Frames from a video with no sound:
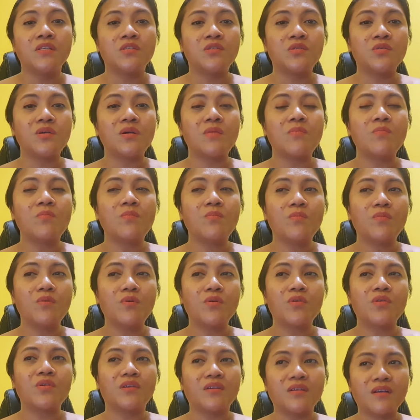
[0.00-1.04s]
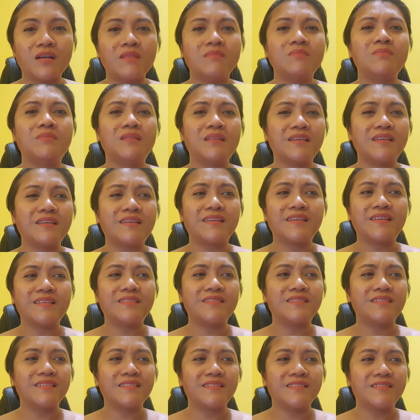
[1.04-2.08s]
to a more
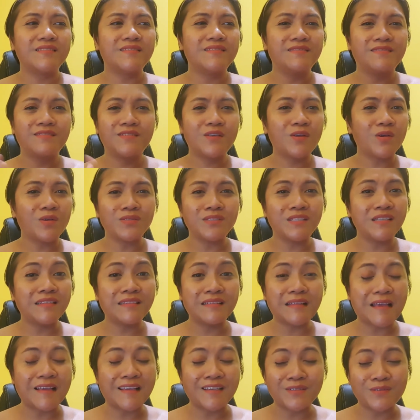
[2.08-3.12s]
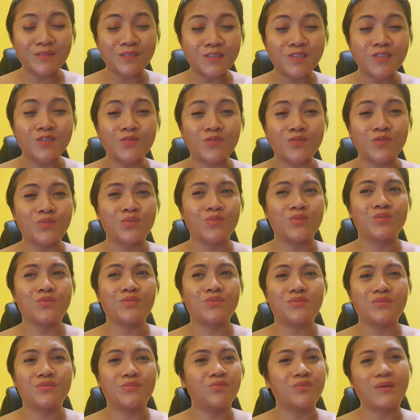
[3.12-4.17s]
complicated coding language for
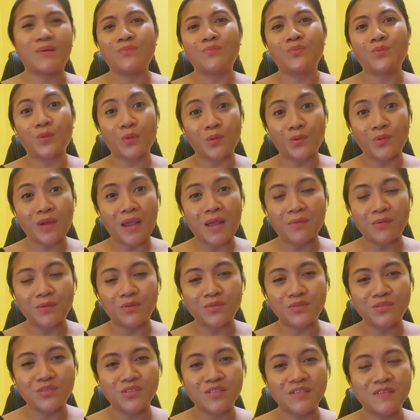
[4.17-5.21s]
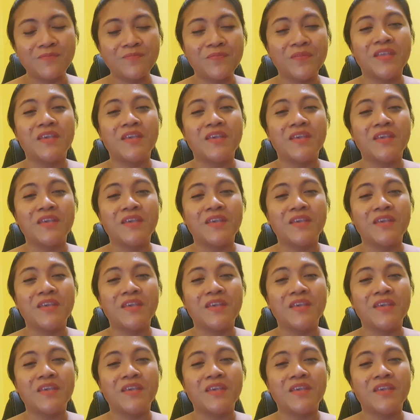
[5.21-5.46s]
web programmers.